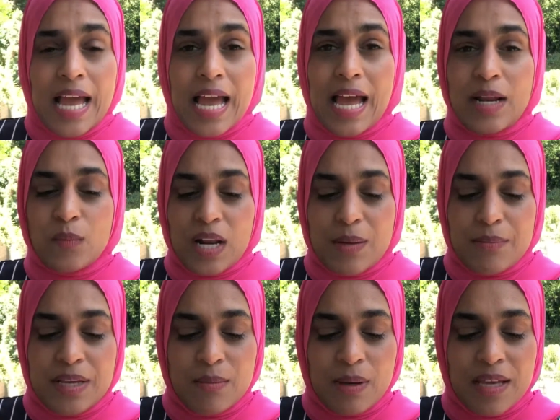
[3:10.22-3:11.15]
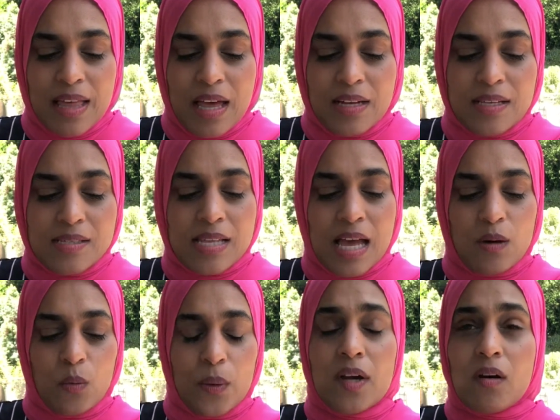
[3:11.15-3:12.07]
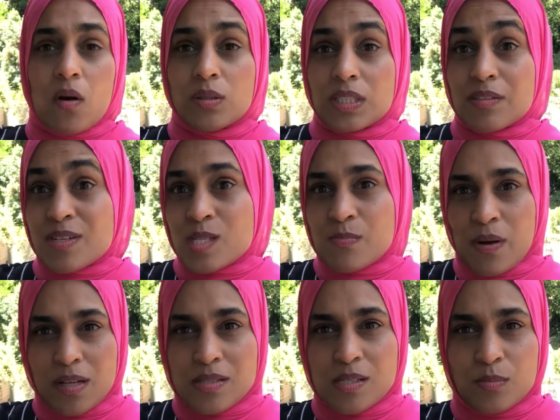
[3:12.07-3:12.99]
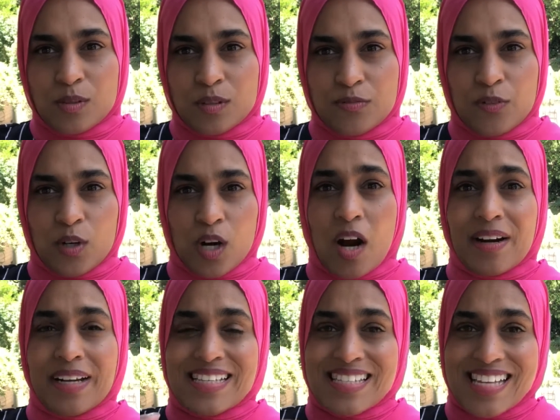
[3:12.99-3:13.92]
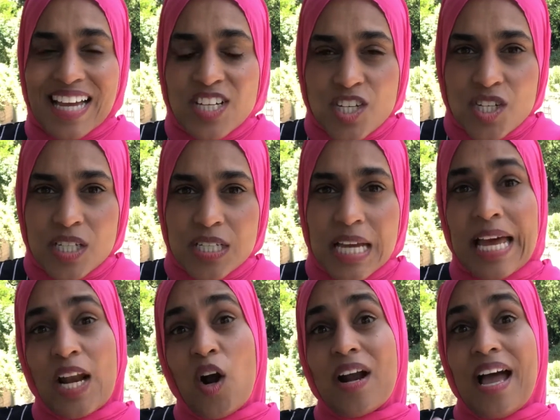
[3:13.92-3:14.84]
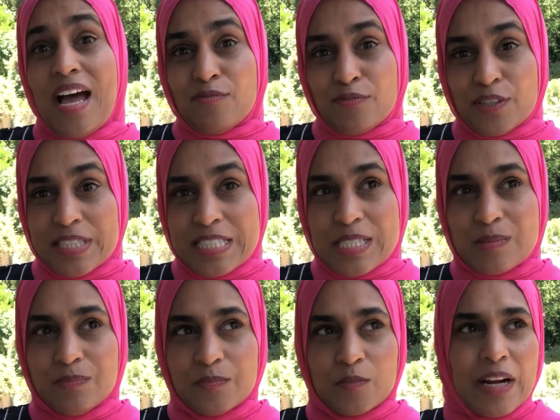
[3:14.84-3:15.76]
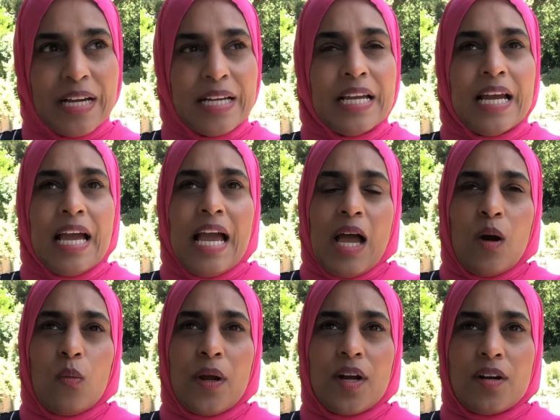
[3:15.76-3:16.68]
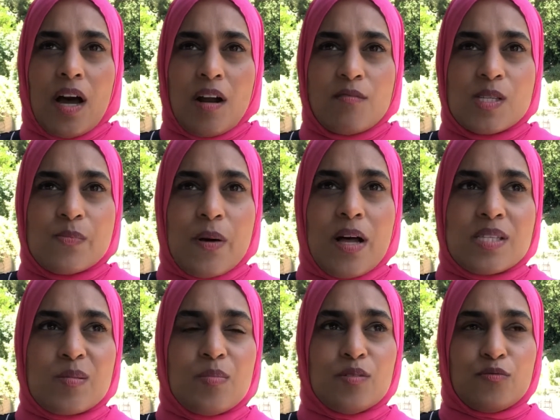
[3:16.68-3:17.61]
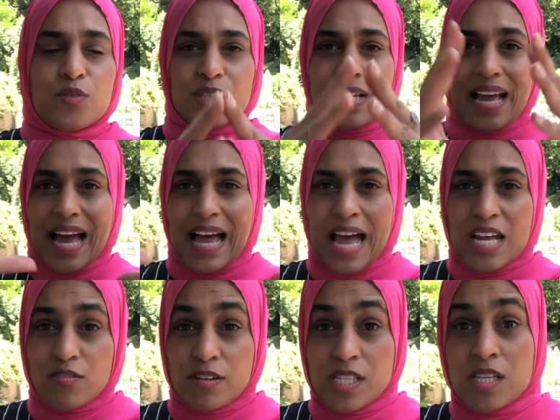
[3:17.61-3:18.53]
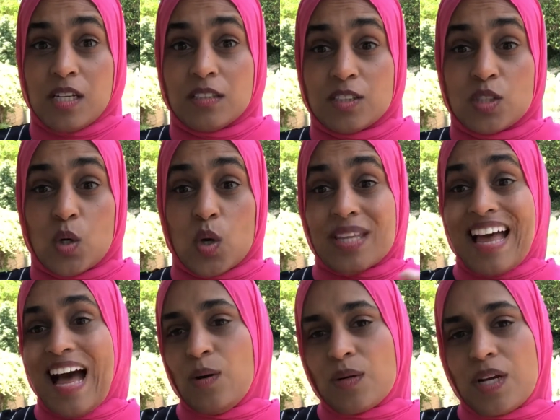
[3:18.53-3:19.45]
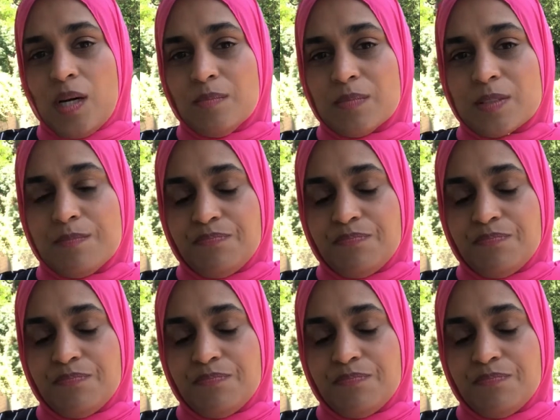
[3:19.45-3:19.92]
And what I mean by that is that we are only responsible for our intention and our effort, right? We're not responsible for the end result or the outcomes.